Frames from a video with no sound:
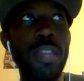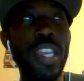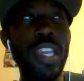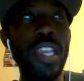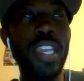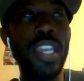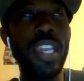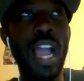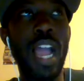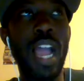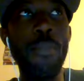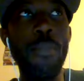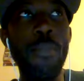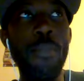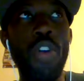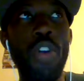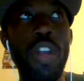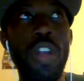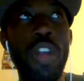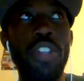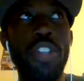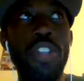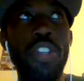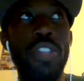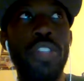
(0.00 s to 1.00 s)
I'm more
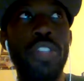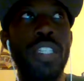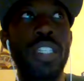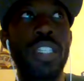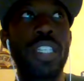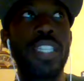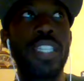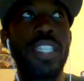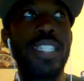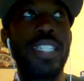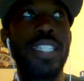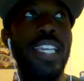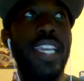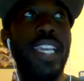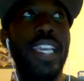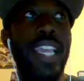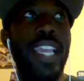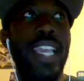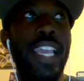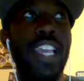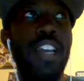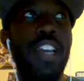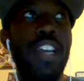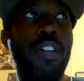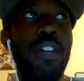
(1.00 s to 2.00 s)
interested to see
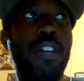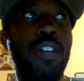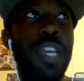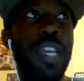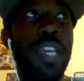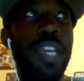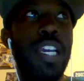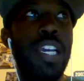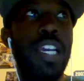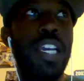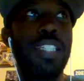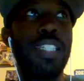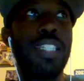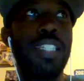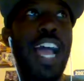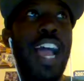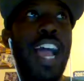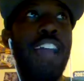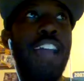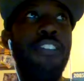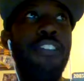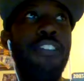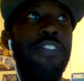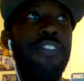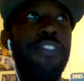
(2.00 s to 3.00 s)
him because I
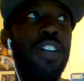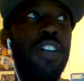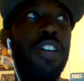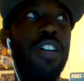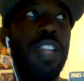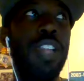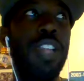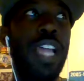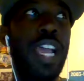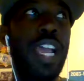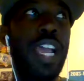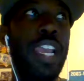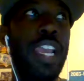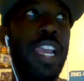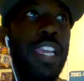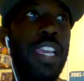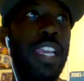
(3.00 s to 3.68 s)
feel like